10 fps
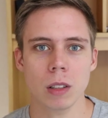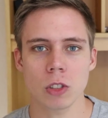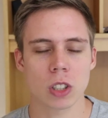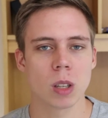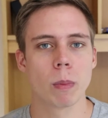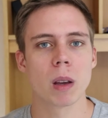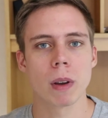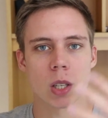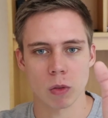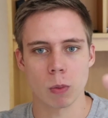it's just a big
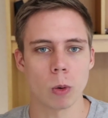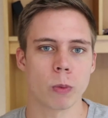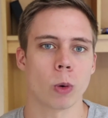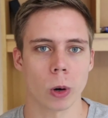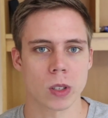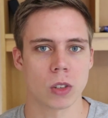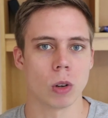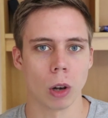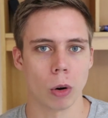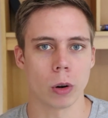mix of words that
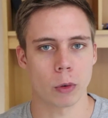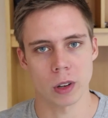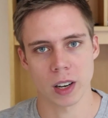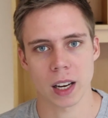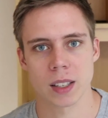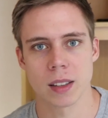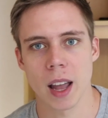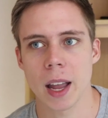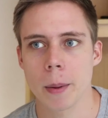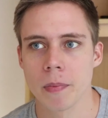you learn for the next
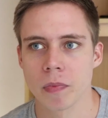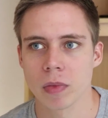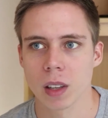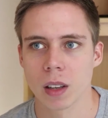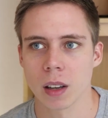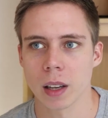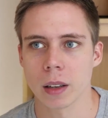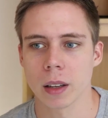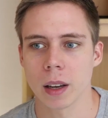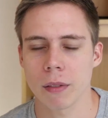day.
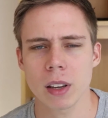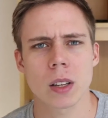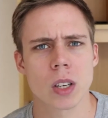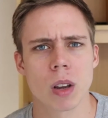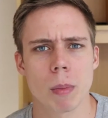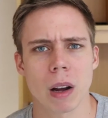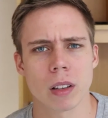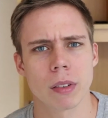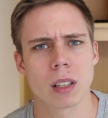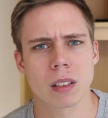And I think it's a good
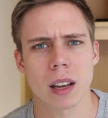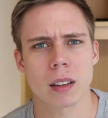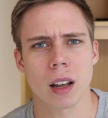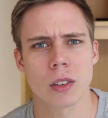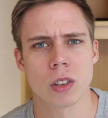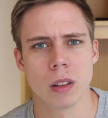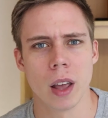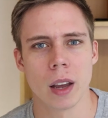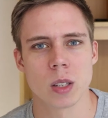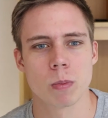amount. I think 10 kanji a
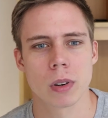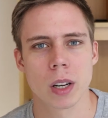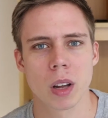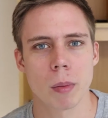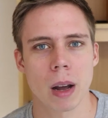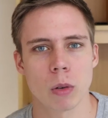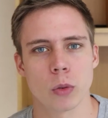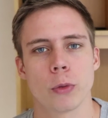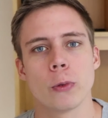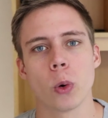day is a pretty good amount
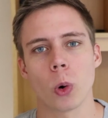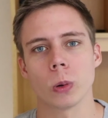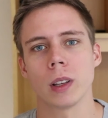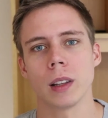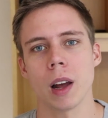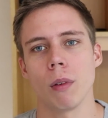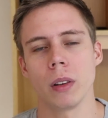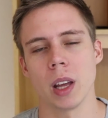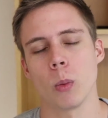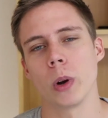for the level
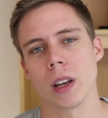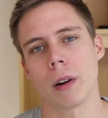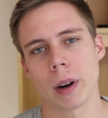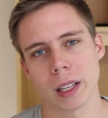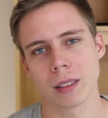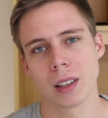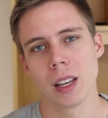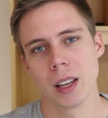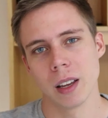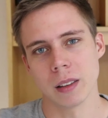that we are at.
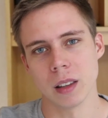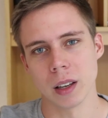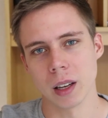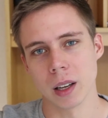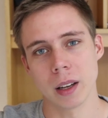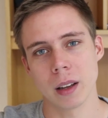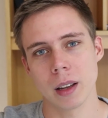The